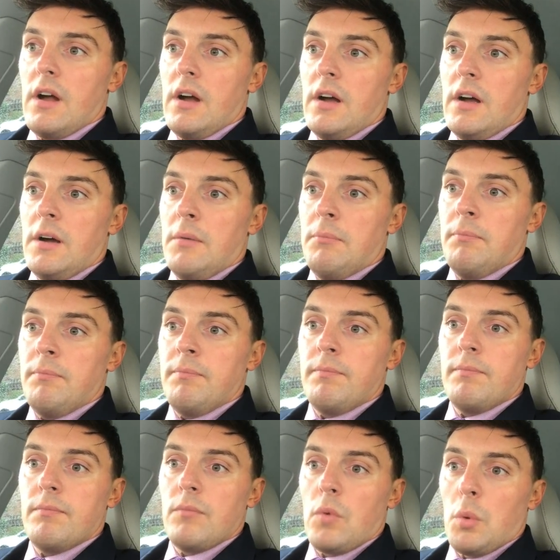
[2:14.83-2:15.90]
one
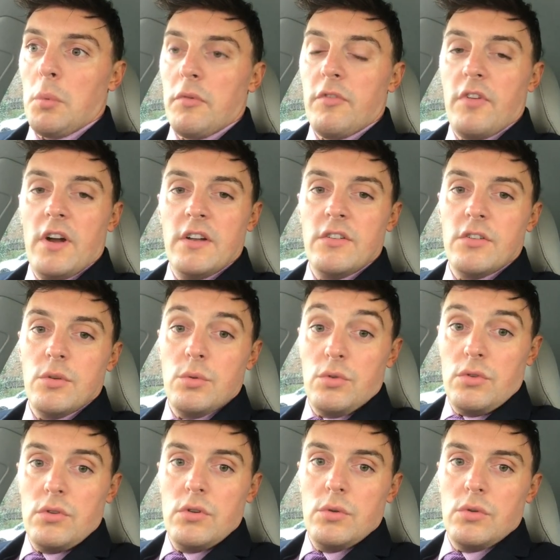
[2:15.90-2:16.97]
of my friends
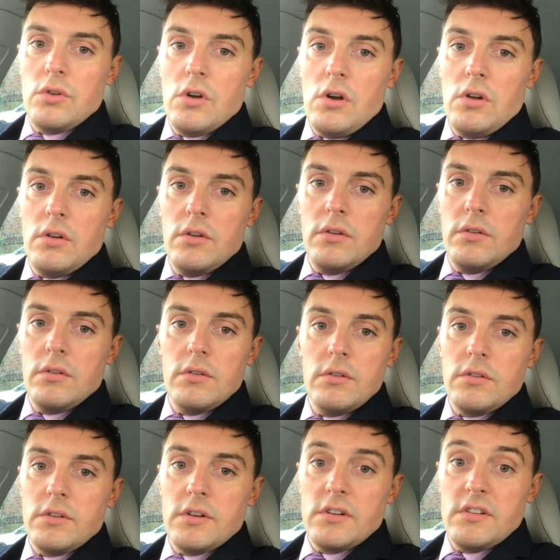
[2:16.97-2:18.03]
who's got
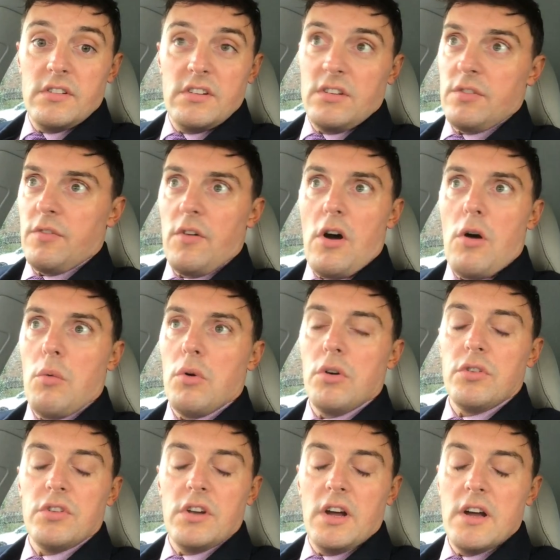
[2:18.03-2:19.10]
the disease far
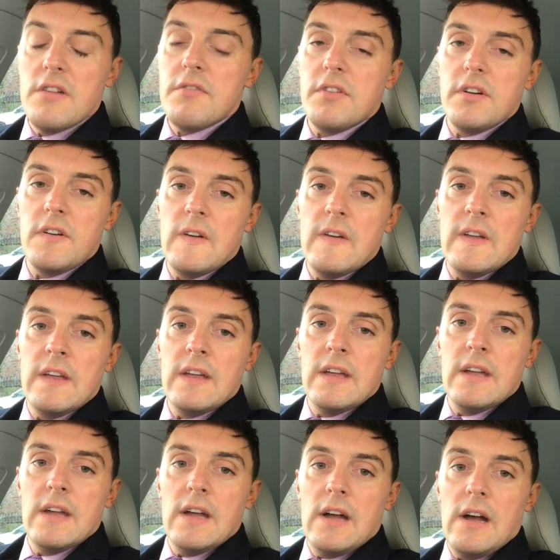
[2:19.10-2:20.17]
worse than I have,
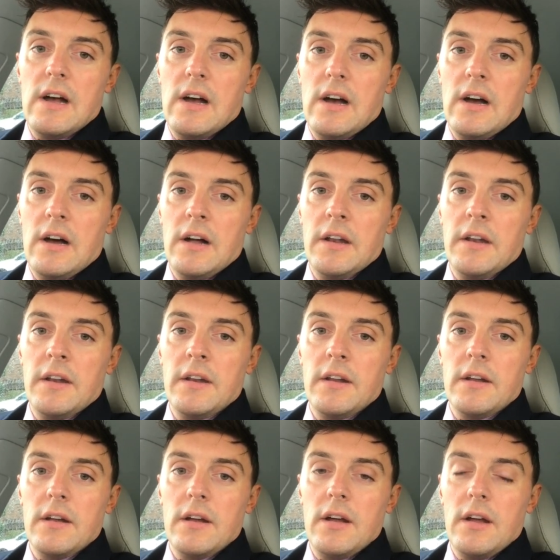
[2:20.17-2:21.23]
and
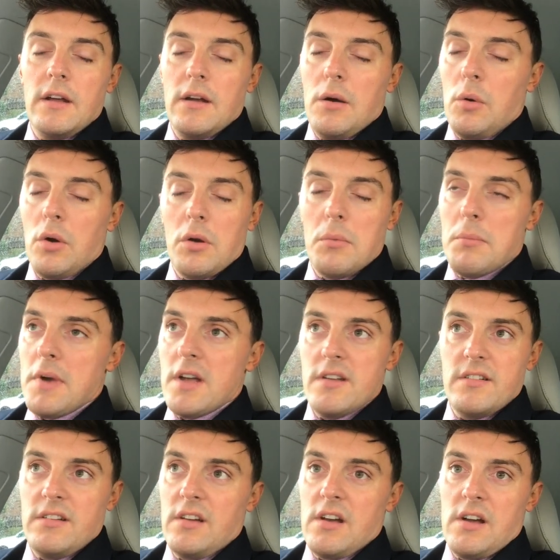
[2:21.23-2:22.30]
oh, an
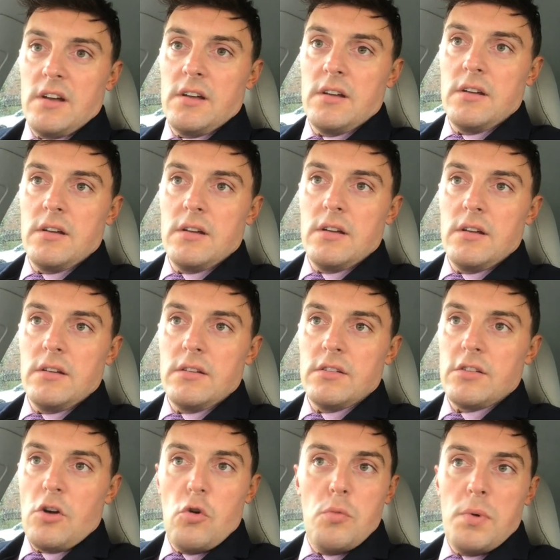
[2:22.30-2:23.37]
amazing guy,
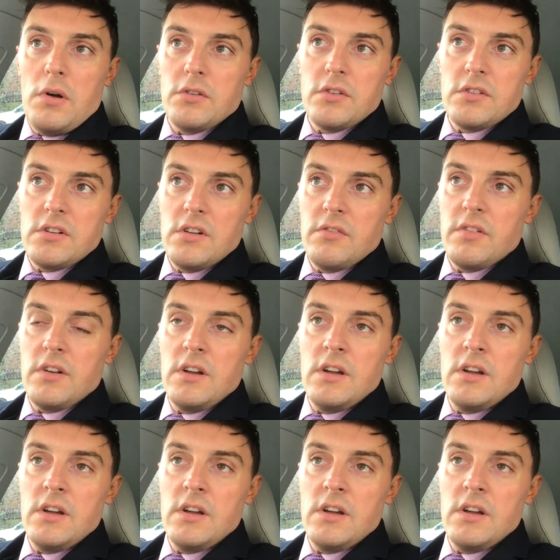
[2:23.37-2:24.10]
so positive